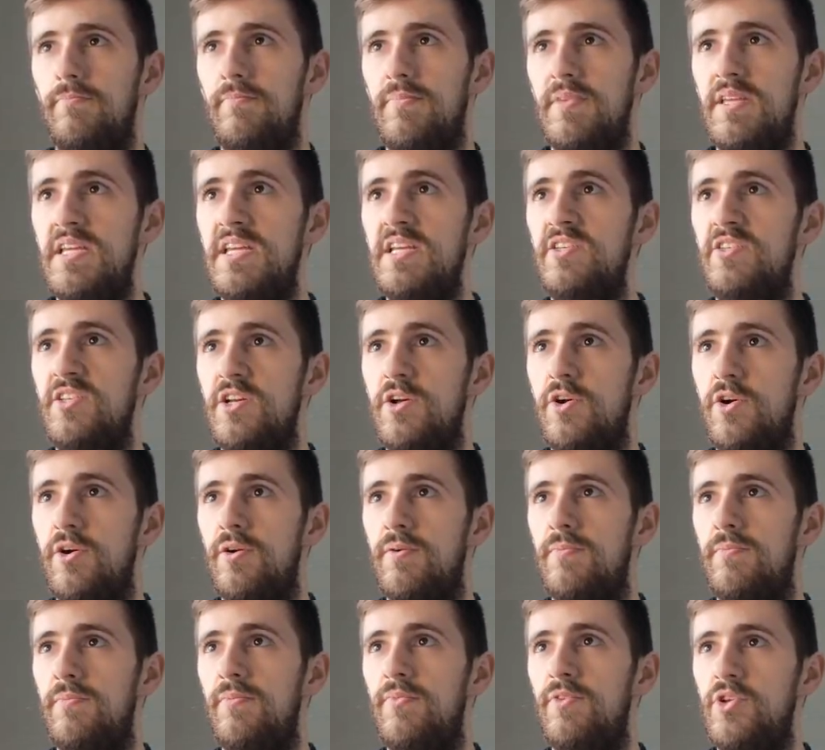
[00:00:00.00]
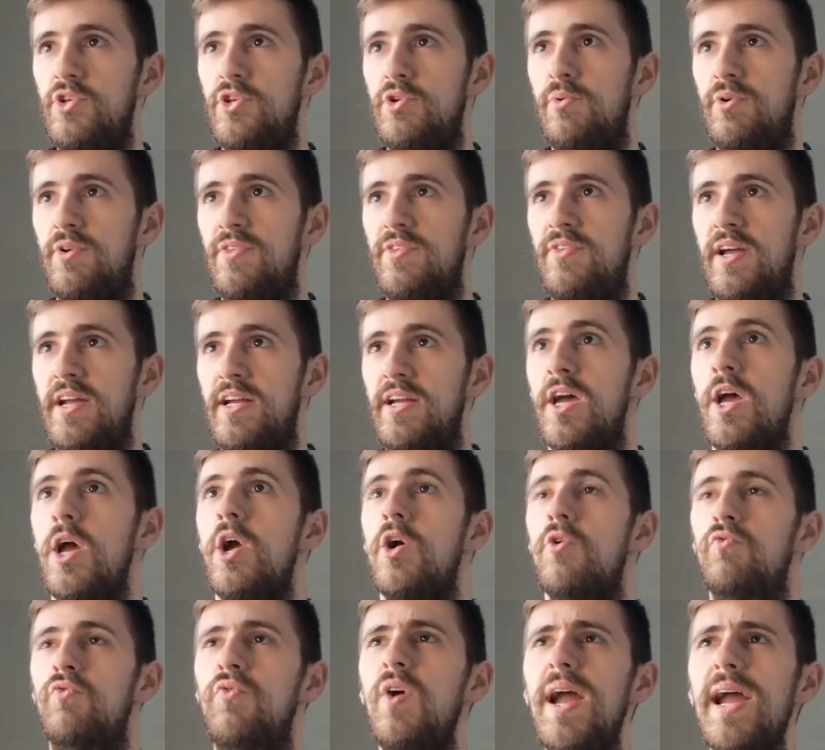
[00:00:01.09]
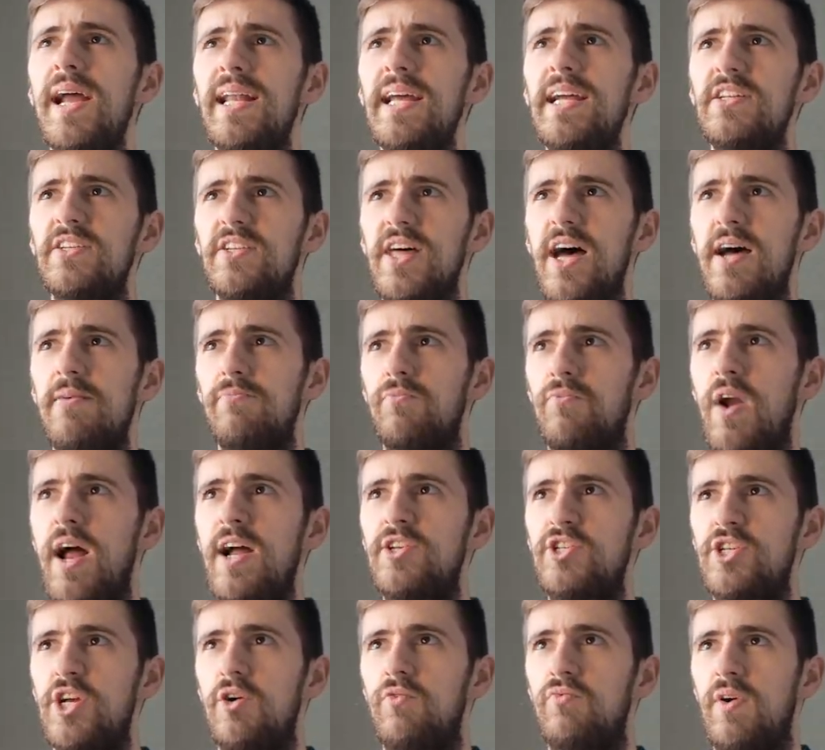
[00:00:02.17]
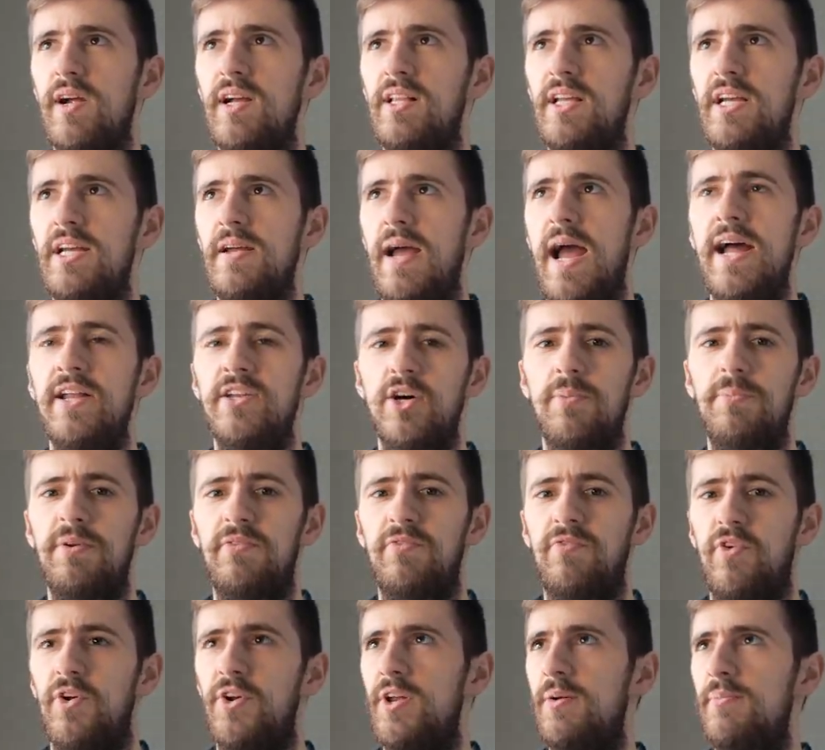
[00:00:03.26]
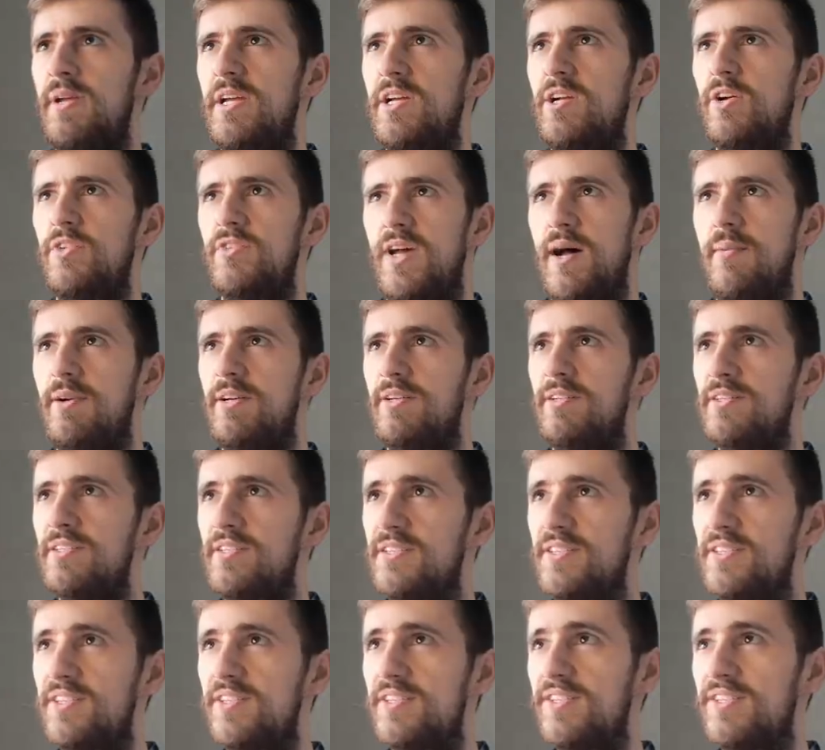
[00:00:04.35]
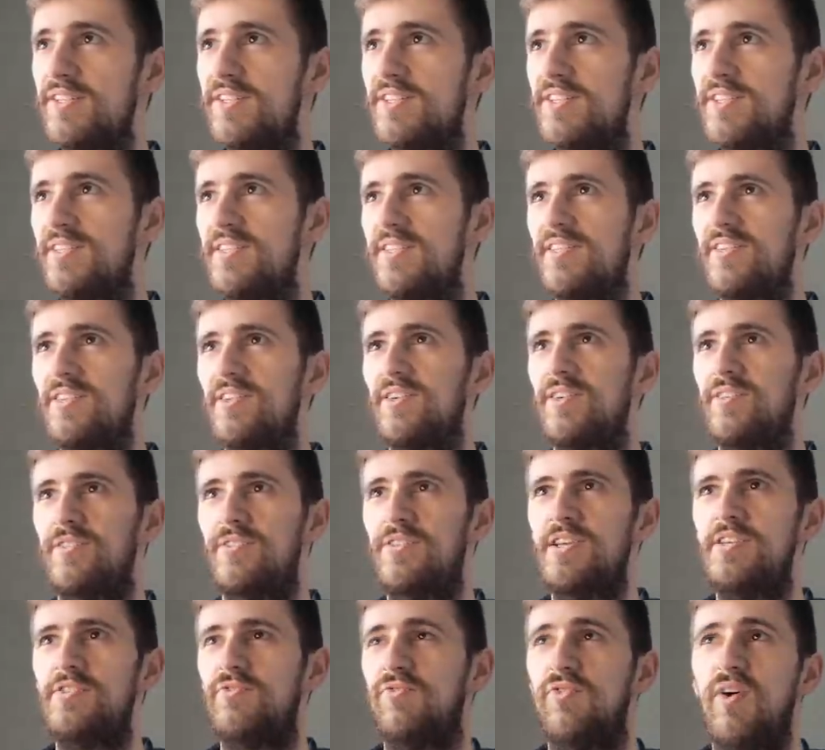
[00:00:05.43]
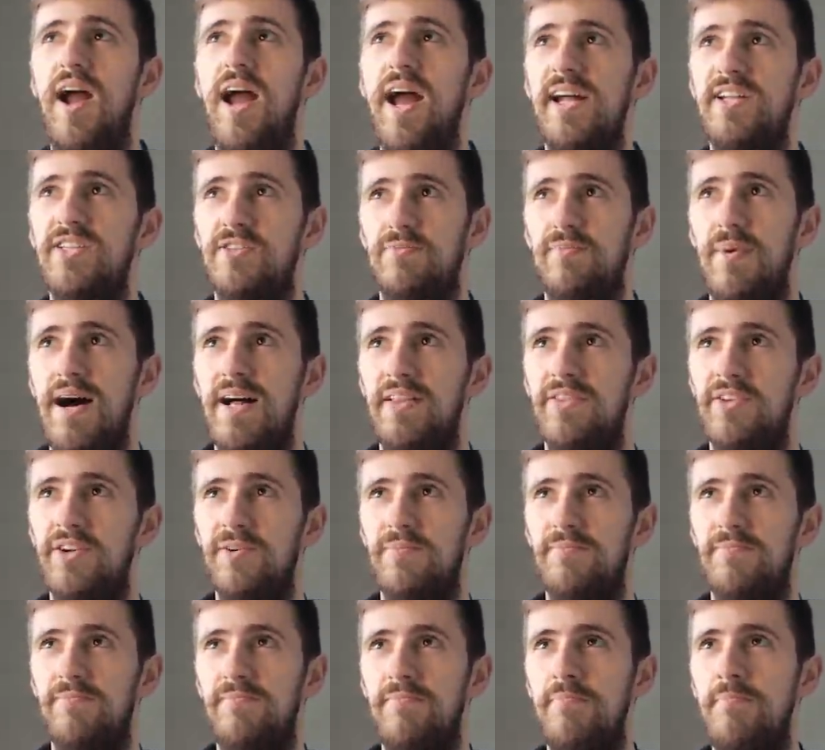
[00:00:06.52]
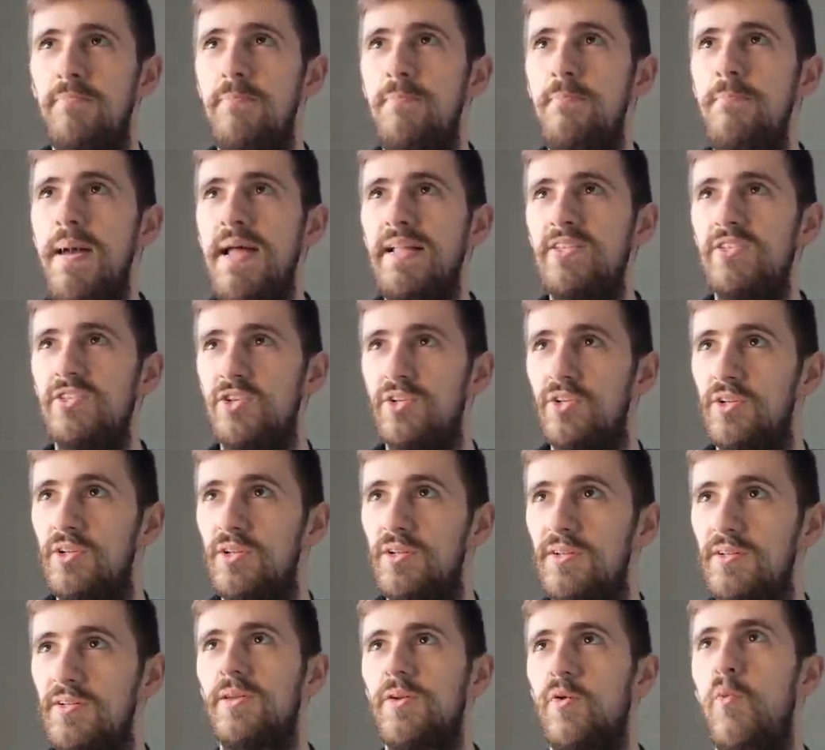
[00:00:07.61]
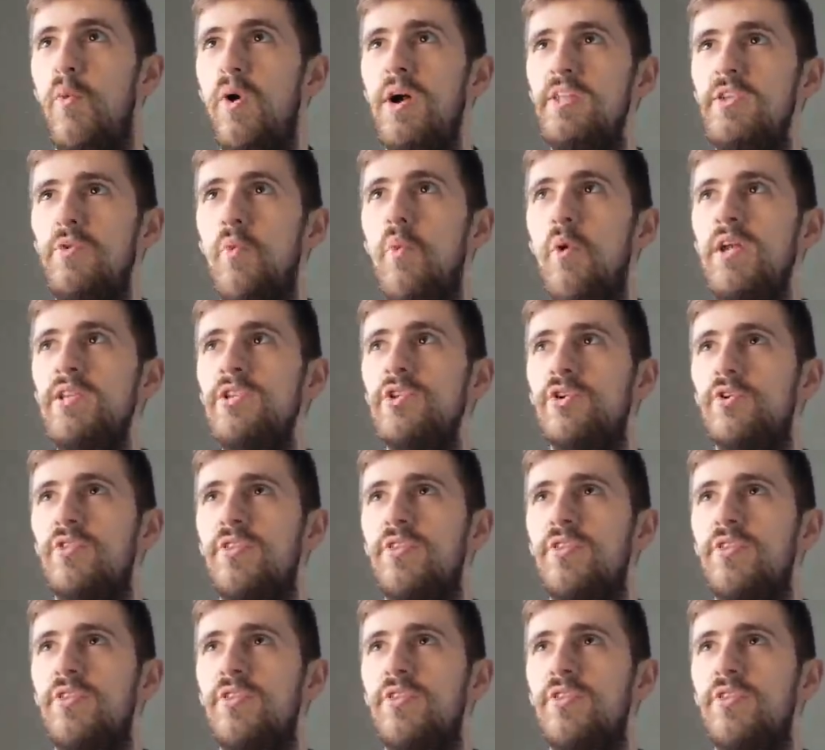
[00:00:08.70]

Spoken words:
easier than you would think. Really? Did that red shell really end up in front of me? God damn it. These reds, man, they're mental. When you're